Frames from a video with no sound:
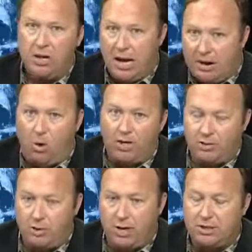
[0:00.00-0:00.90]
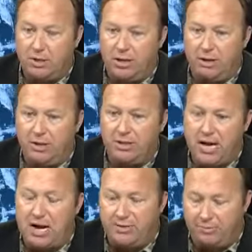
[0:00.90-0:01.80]
I watched congressional hearings in
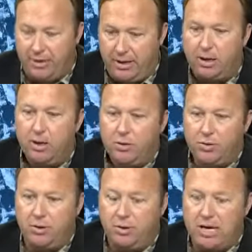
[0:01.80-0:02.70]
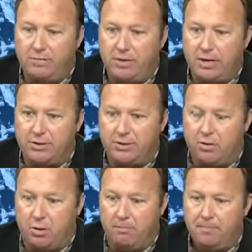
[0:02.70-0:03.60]
93, 2 years after Desert
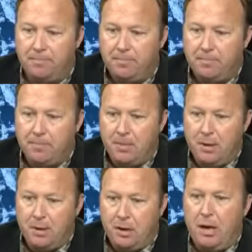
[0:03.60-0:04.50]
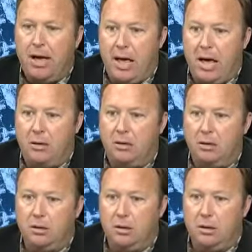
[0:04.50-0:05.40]
Storm. And